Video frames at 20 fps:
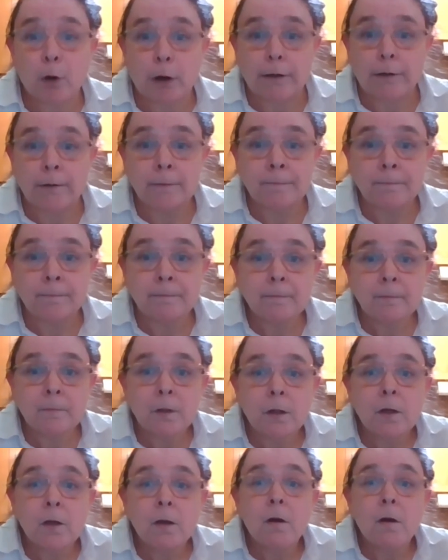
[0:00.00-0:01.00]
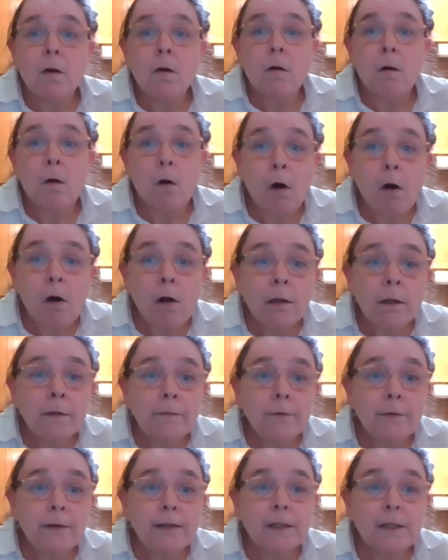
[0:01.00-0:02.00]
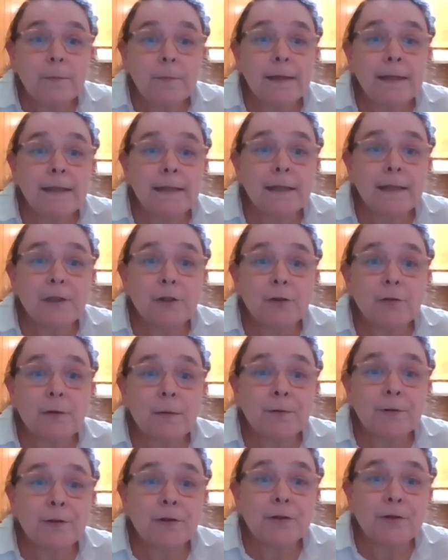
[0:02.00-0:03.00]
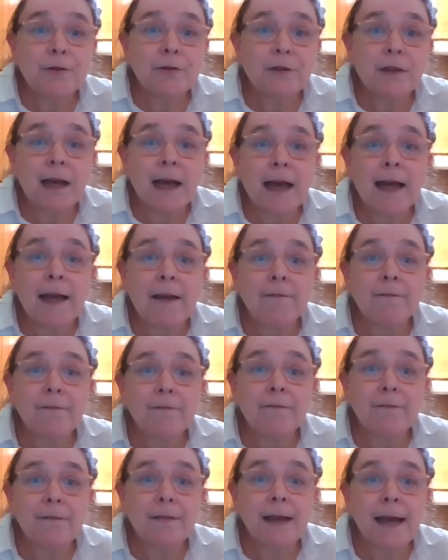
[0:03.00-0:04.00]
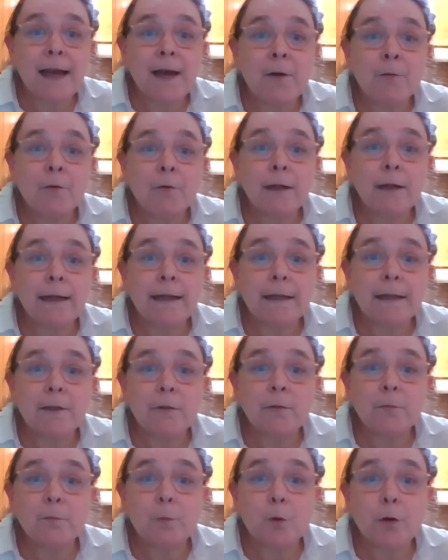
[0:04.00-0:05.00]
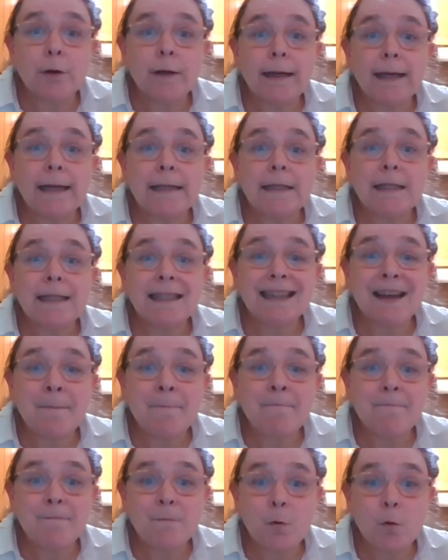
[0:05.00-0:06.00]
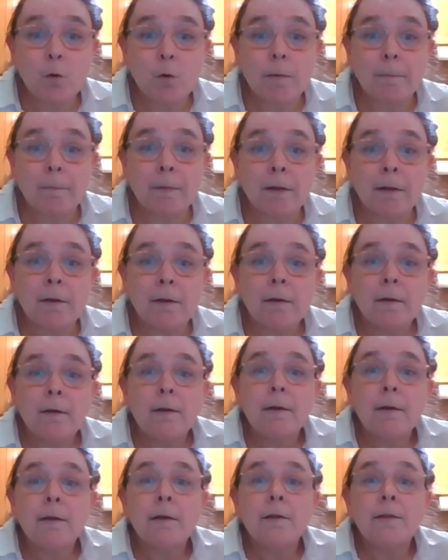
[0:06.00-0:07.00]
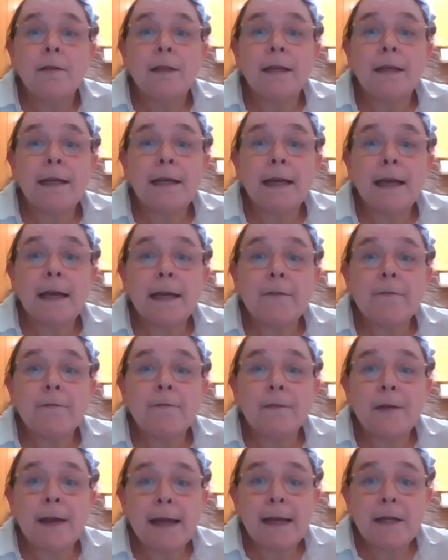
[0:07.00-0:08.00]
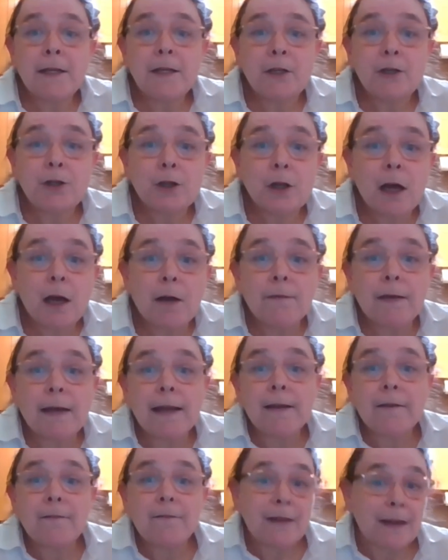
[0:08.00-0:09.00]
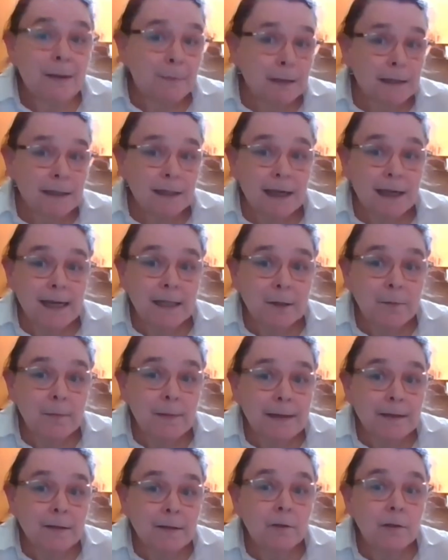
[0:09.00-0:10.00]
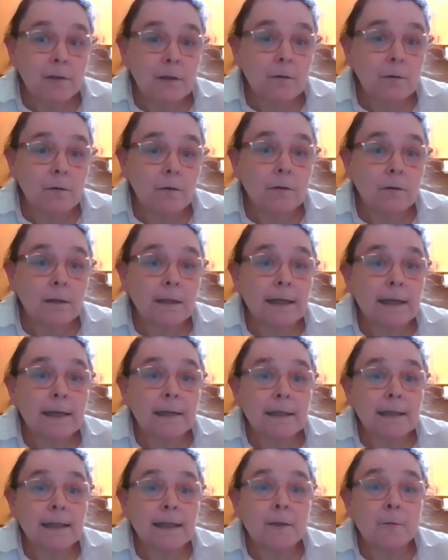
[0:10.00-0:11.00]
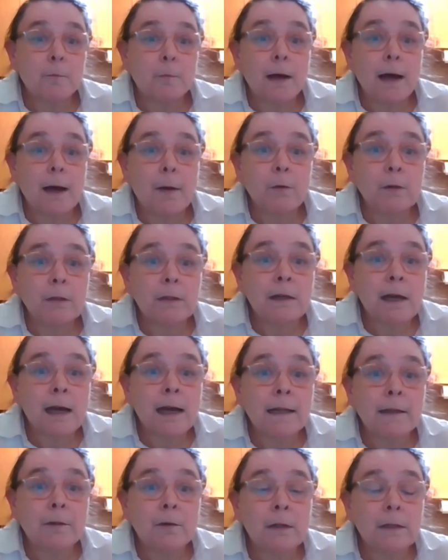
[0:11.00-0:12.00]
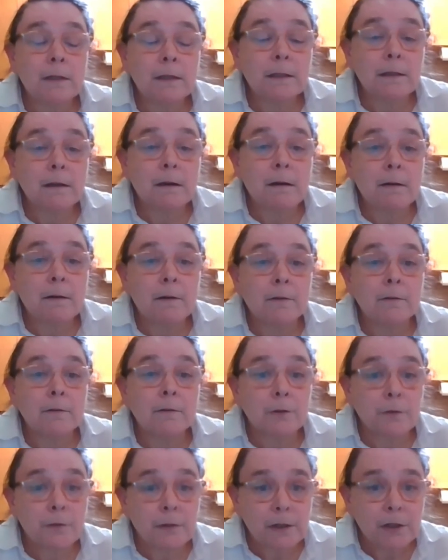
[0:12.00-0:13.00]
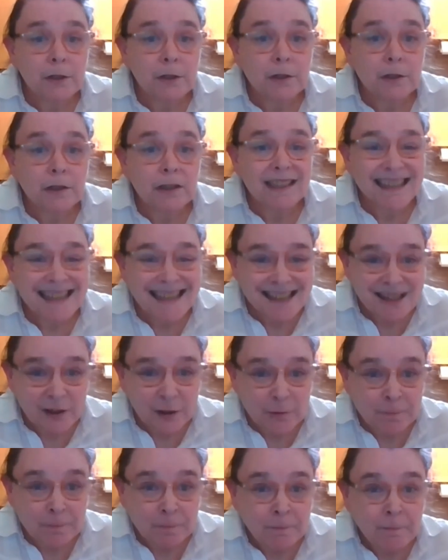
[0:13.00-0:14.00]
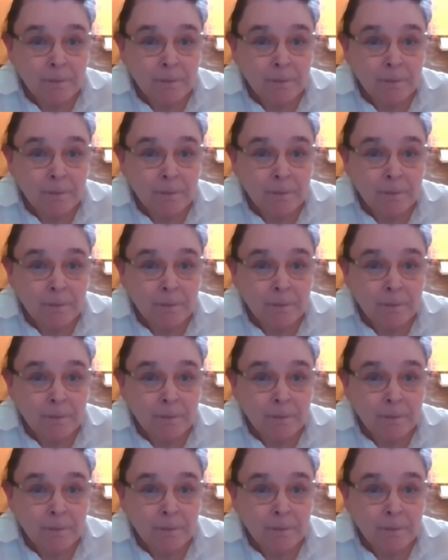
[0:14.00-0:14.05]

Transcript: pork. All the recipes and descriptions I found include pork in some form the advantage of a family sized meal, slow cooked in a single pot, was not lost on the Christians either.